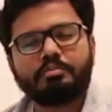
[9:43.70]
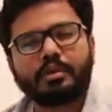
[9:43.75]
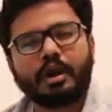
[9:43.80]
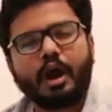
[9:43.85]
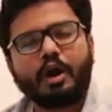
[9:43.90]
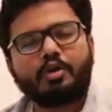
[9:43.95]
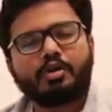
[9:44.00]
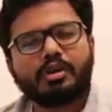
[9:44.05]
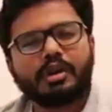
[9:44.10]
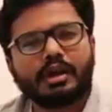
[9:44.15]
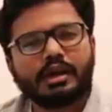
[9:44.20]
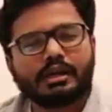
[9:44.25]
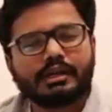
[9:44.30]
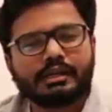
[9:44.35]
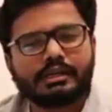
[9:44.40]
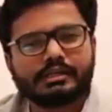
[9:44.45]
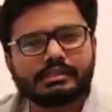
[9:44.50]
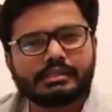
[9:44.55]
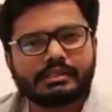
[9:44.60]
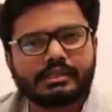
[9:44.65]
brown
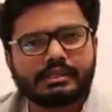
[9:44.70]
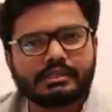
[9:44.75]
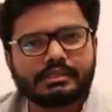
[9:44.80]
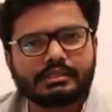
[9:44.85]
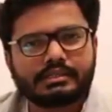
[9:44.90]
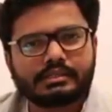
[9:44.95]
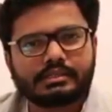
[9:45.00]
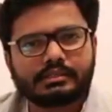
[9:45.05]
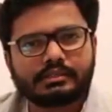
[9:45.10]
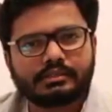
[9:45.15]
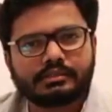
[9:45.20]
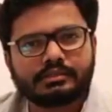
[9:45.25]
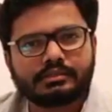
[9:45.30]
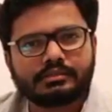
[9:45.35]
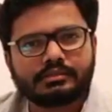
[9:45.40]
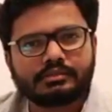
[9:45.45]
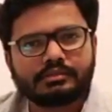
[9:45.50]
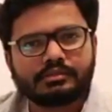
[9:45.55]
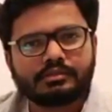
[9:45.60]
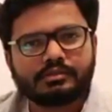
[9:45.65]
lung disease
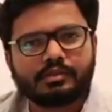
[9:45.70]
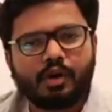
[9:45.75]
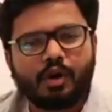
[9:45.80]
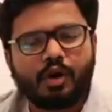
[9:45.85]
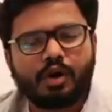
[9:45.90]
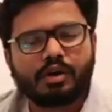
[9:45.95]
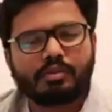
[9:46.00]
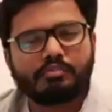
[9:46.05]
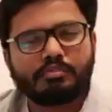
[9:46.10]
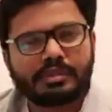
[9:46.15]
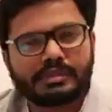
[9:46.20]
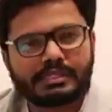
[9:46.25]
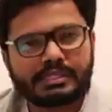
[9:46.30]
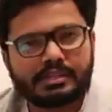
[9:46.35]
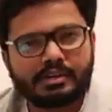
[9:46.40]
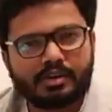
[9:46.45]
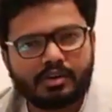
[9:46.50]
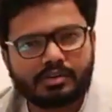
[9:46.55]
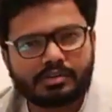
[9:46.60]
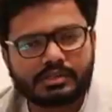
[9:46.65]
or
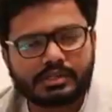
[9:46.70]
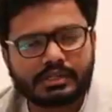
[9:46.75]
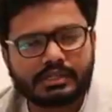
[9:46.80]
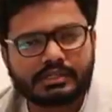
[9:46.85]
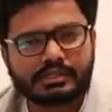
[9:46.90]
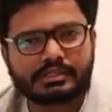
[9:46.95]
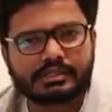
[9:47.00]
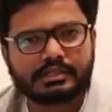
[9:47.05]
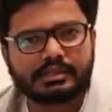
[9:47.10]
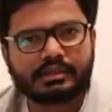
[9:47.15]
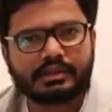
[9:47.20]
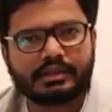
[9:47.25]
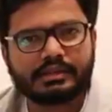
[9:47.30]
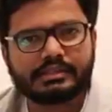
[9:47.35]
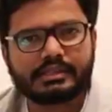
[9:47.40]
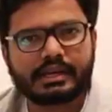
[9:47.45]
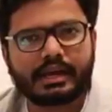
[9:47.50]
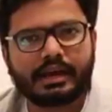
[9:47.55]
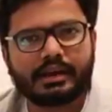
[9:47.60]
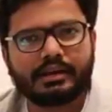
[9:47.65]
byssinosis
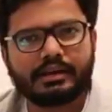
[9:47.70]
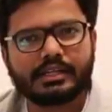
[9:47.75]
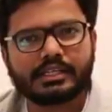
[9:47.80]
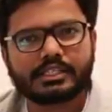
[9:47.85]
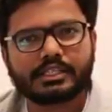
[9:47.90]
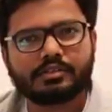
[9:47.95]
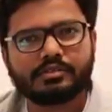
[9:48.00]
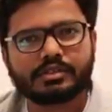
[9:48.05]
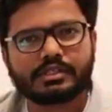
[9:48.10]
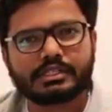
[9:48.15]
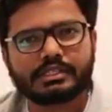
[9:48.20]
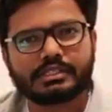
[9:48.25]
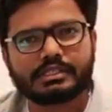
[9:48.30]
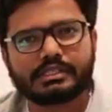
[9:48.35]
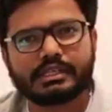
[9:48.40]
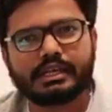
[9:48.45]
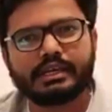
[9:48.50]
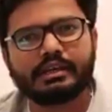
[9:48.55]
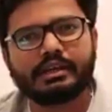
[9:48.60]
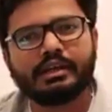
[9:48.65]
is a condition which is
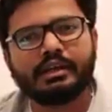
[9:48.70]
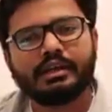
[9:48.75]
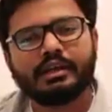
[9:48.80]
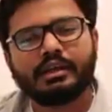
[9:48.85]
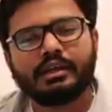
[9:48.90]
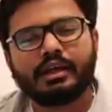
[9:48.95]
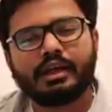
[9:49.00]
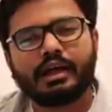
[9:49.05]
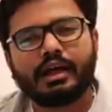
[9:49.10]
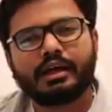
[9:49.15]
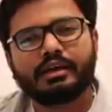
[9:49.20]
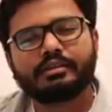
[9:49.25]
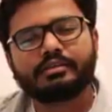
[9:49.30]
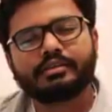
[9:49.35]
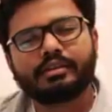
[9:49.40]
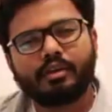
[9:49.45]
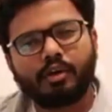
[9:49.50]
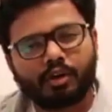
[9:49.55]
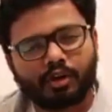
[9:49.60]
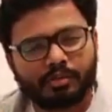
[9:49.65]
seen
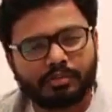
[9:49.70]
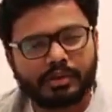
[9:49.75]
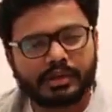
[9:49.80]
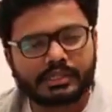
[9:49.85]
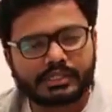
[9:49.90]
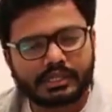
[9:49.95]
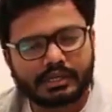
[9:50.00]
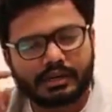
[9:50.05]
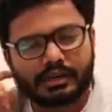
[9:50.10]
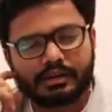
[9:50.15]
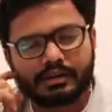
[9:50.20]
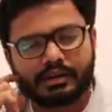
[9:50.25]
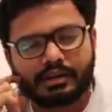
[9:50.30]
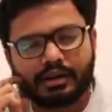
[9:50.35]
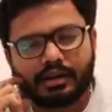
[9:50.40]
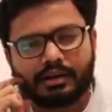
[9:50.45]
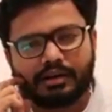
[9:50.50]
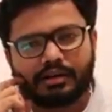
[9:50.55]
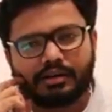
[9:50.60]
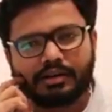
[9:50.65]
as an
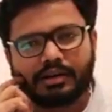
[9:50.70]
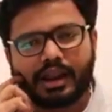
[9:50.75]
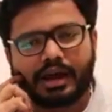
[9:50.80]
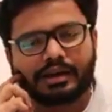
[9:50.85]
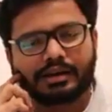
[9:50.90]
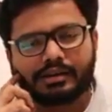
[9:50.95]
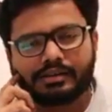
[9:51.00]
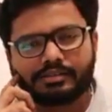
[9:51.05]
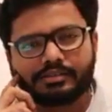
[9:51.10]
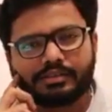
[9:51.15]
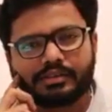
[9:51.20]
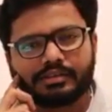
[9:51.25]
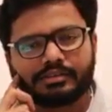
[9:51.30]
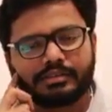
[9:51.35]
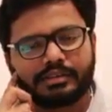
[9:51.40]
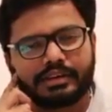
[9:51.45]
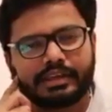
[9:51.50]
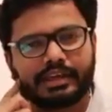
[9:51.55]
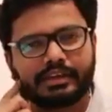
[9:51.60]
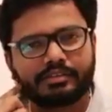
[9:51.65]
occupational uh, lung
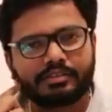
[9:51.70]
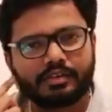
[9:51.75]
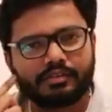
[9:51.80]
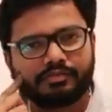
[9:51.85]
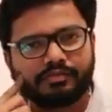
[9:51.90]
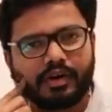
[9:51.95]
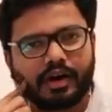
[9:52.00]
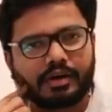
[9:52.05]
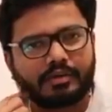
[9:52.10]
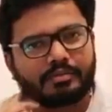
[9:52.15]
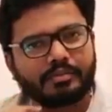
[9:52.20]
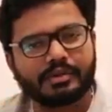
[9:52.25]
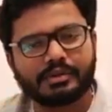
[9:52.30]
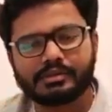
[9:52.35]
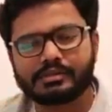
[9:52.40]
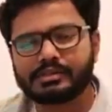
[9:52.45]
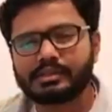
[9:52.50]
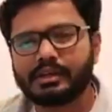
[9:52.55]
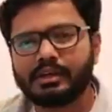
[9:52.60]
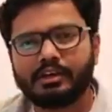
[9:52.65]
disease in case of
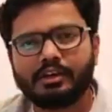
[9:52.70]
farmers